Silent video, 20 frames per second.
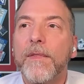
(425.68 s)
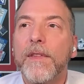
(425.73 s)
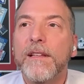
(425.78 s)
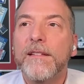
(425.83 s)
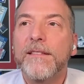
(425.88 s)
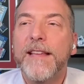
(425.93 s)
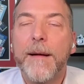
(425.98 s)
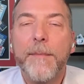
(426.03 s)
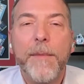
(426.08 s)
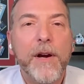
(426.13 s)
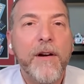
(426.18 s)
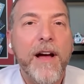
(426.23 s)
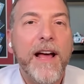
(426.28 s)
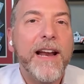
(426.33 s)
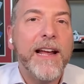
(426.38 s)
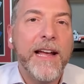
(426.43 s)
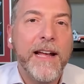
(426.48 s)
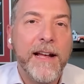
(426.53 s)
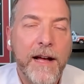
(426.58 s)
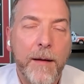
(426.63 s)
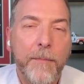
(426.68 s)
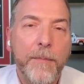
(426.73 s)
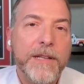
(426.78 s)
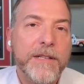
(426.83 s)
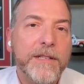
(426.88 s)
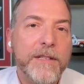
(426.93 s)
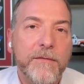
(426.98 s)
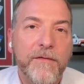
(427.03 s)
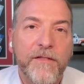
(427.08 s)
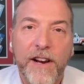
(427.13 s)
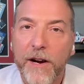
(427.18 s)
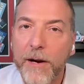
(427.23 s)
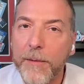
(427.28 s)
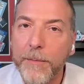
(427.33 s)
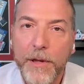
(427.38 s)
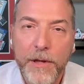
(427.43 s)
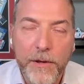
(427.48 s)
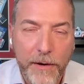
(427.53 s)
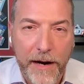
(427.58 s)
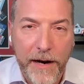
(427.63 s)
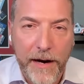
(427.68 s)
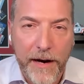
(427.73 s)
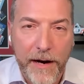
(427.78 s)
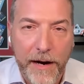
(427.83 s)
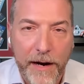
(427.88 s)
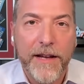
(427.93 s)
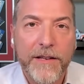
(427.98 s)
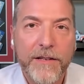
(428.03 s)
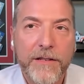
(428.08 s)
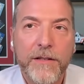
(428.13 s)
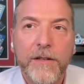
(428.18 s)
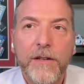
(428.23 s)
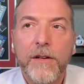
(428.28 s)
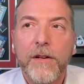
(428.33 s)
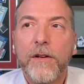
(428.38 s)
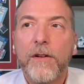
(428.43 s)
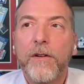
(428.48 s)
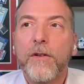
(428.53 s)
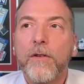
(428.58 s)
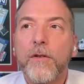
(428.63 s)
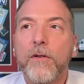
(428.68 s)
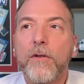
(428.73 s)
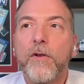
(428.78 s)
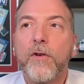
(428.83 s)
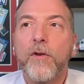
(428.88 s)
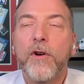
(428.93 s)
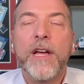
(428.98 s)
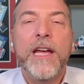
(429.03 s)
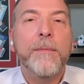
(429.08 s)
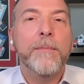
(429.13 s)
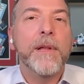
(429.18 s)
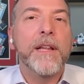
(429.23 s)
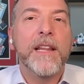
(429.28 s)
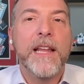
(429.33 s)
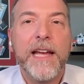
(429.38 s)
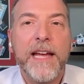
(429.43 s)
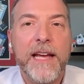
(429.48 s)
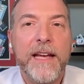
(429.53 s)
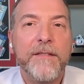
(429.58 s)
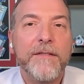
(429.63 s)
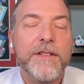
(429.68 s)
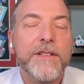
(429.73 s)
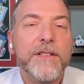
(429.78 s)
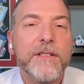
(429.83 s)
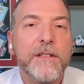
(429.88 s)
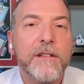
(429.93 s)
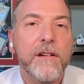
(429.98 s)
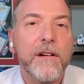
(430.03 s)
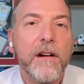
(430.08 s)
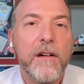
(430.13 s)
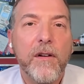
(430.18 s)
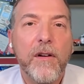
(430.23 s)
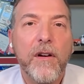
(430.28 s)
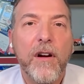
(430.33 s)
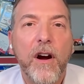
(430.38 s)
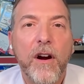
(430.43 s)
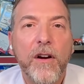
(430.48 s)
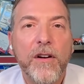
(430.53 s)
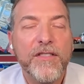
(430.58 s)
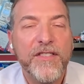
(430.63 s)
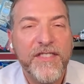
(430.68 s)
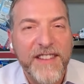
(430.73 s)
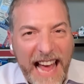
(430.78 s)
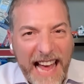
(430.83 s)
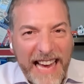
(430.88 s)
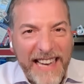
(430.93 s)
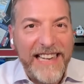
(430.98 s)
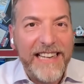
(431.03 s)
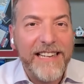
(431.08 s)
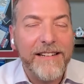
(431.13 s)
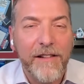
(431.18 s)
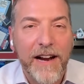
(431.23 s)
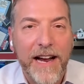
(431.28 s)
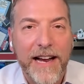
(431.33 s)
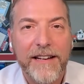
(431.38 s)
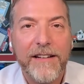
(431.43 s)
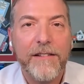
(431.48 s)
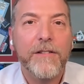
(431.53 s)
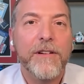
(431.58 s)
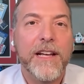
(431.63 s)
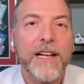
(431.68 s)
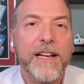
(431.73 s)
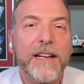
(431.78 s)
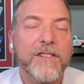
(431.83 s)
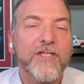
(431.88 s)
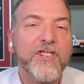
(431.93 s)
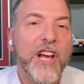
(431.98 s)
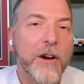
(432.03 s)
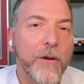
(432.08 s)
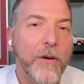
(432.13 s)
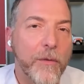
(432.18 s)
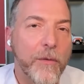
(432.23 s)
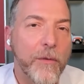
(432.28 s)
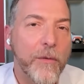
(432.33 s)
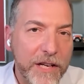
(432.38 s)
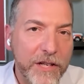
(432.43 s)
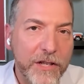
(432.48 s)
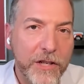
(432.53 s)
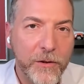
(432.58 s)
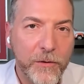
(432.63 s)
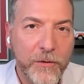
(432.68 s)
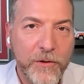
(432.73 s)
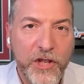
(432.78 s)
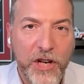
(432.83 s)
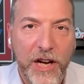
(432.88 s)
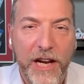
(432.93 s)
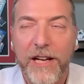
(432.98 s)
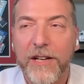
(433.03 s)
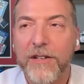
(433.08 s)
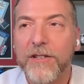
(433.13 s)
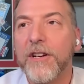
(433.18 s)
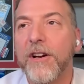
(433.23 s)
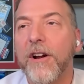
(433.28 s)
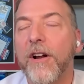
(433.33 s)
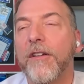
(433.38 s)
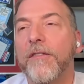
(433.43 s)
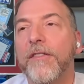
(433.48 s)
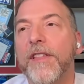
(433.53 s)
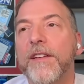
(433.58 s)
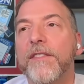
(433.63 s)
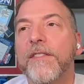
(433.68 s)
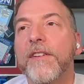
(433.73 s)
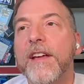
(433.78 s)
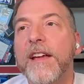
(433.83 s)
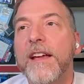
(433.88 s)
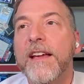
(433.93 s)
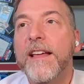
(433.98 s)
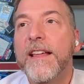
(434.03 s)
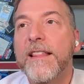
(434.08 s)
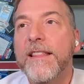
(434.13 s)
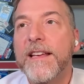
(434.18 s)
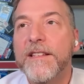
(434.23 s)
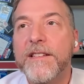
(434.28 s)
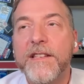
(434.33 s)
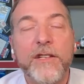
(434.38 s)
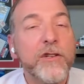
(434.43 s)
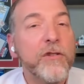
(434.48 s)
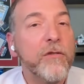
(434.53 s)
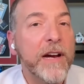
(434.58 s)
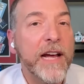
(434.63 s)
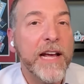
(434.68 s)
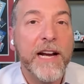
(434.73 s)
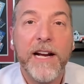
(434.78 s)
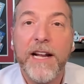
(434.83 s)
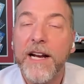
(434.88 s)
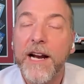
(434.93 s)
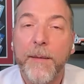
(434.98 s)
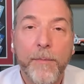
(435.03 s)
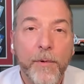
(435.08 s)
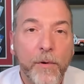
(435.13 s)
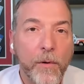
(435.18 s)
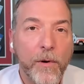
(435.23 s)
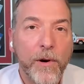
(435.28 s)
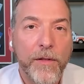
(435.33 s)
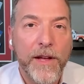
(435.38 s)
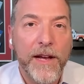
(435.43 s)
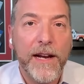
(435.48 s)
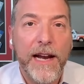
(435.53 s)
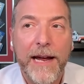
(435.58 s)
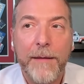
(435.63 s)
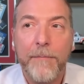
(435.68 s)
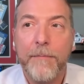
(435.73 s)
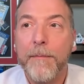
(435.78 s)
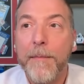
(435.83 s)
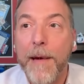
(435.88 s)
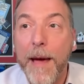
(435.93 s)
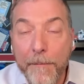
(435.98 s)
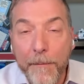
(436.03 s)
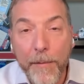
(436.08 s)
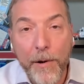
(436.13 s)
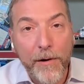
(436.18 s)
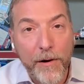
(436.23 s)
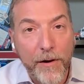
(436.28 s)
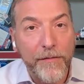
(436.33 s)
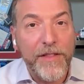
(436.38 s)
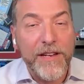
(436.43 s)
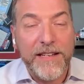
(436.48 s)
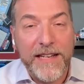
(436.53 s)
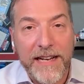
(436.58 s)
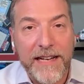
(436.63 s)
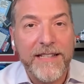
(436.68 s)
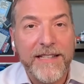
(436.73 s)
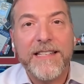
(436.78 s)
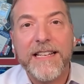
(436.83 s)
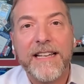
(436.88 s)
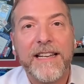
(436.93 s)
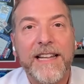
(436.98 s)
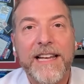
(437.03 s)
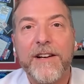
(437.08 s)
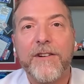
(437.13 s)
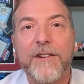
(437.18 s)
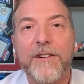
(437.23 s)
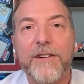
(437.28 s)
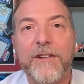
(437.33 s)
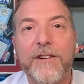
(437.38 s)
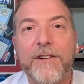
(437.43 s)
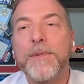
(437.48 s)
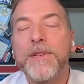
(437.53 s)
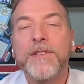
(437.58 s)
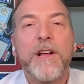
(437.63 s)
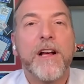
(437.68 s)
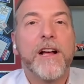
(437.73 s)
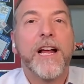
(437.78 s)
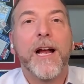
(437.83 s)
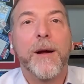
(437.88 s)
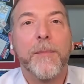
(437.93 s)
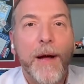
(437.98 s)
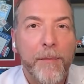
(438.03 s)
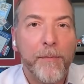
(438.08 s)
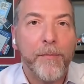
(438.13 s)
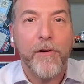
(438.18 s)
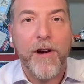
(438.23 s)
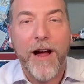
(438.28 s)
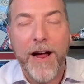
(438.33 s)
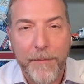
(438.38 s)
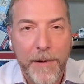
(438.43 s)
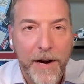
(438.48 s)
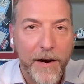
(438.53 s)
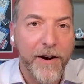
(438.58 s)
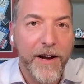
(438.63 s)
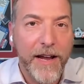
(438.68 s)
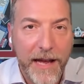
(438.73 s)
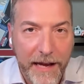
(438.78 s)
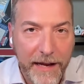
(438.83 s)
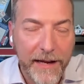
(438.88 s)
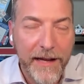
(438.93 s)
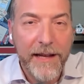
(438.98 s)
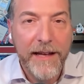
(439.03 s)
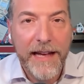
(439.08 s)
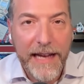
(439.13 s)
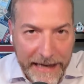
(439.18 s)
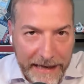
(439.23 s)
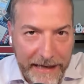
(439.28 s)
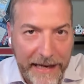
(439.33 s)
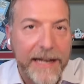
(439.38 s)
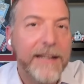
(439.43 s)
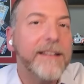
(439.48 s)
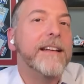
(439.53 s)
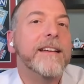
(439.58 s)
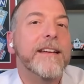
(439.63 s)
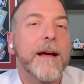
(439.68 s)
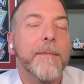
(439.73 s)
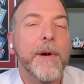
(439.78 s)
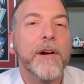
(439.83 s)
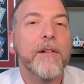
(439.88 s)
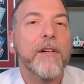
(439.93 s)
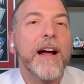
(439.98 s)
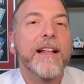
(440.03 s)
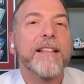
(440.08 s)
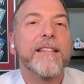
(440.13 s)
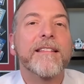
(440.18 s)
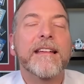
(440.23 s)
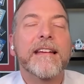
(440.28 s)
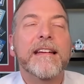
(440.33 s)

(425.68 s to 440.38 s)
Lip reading: Democratic incumbents in very blue areas who he believes are stagnant, right? Who need generational change and all of this. This has created an uproar that a member of the DNC leadership is talking about primarying elected Democrats.